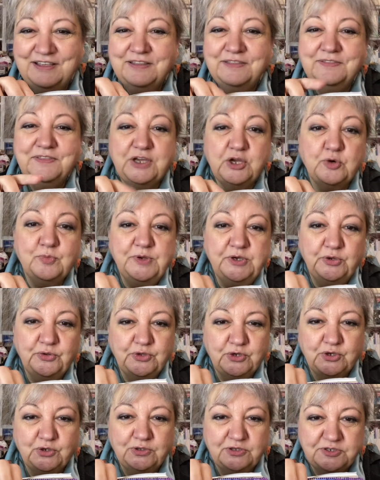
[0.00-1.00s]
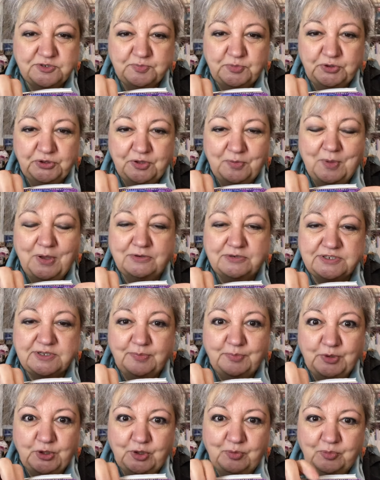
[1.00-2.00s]
They come in other colours, but they're mostly
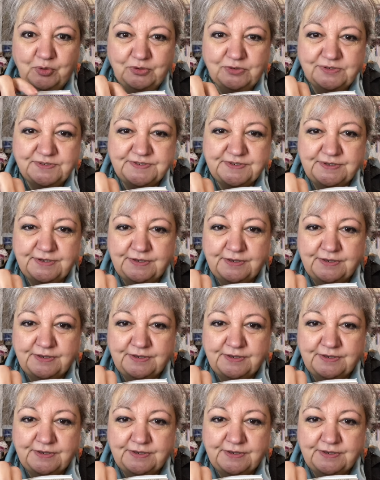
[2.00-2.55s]
purples.